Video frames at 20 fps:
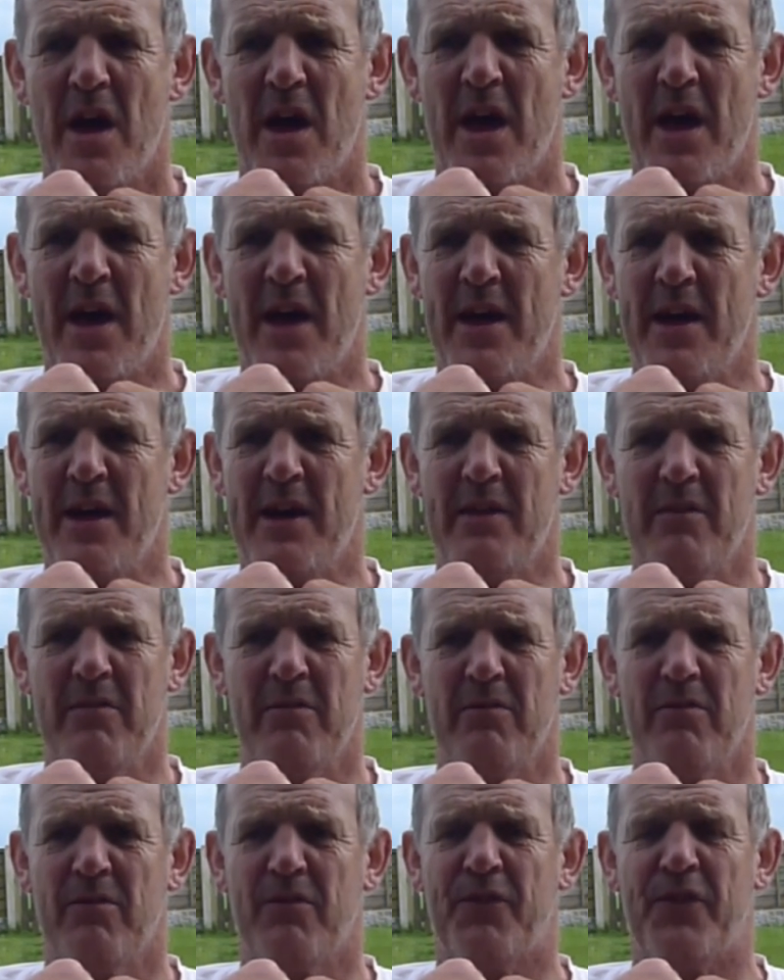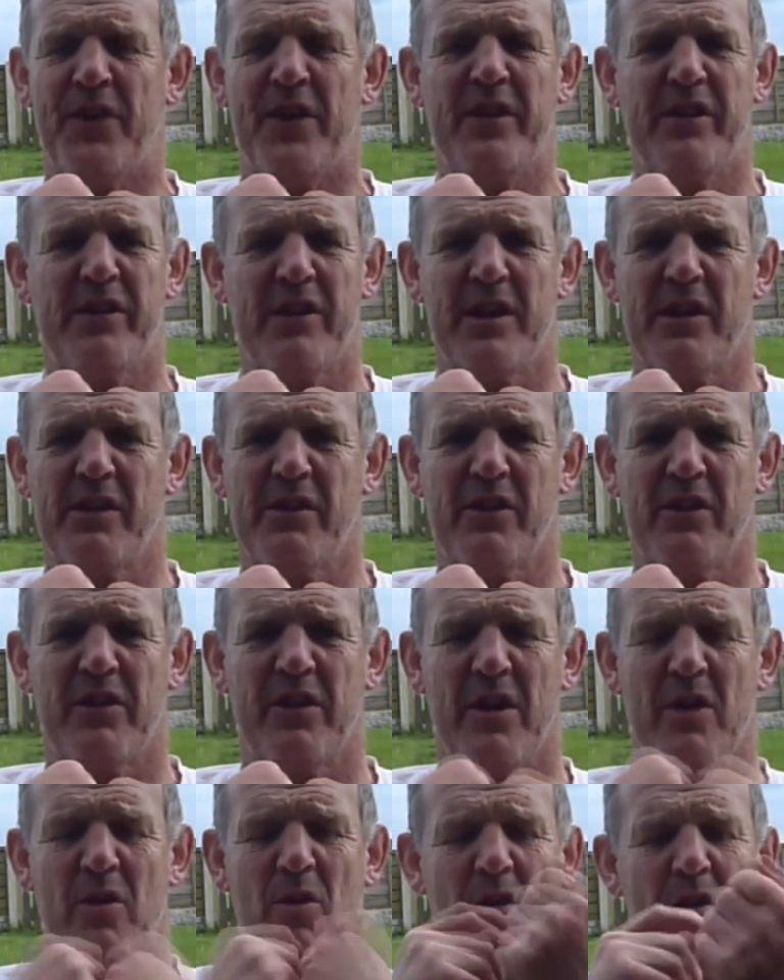A first things to
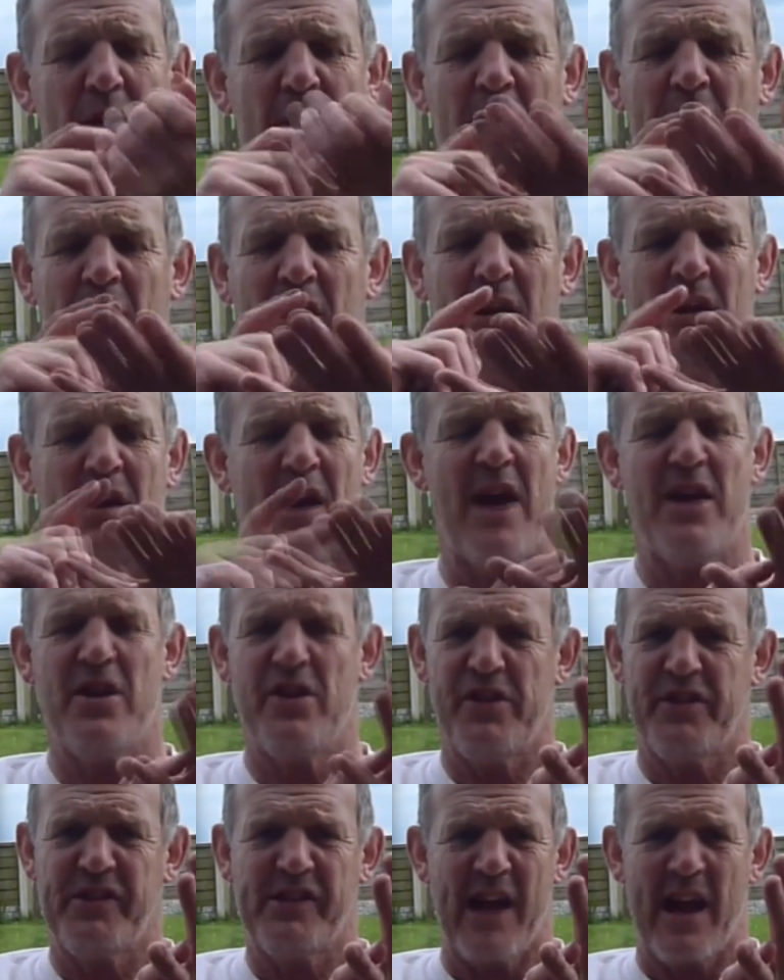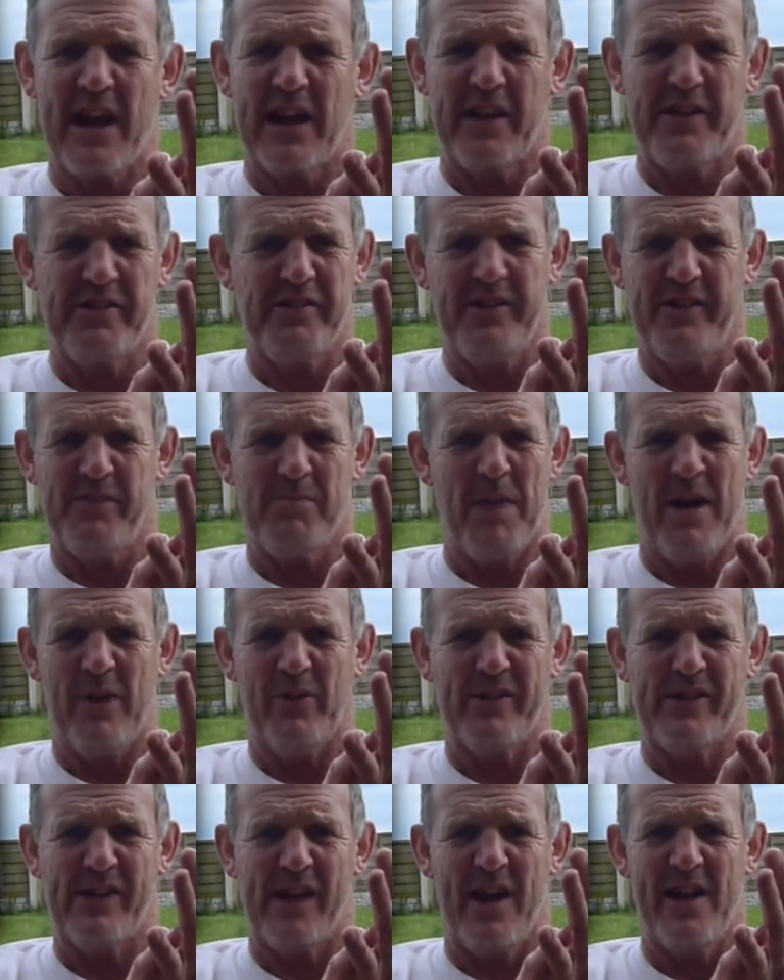do, get rid of the cyclist
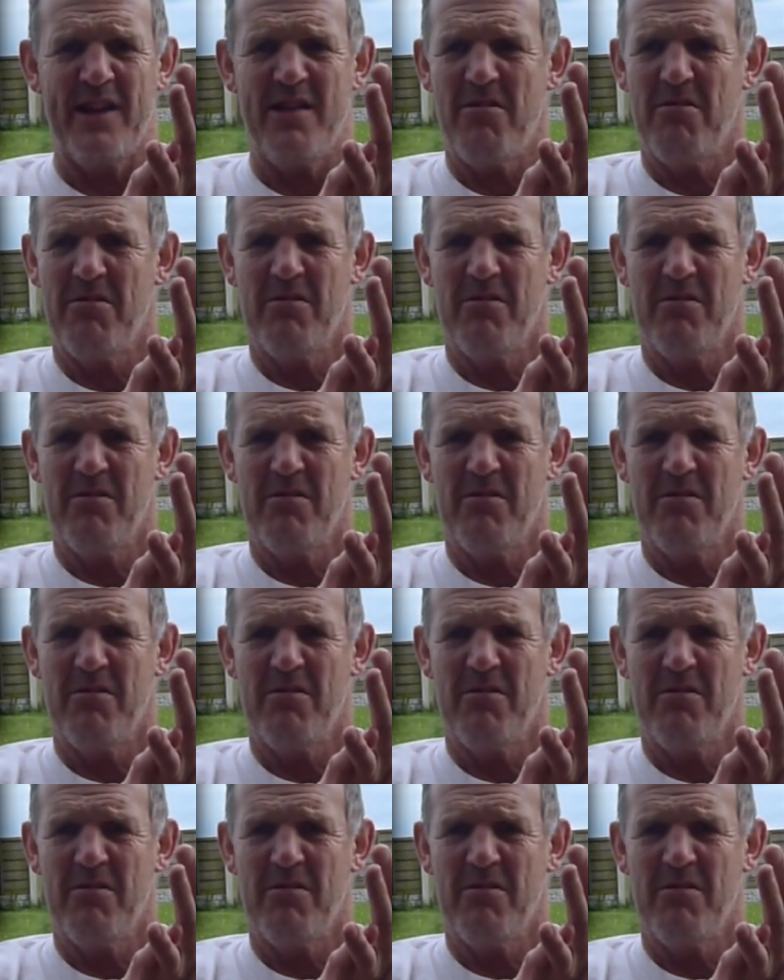dismount sign.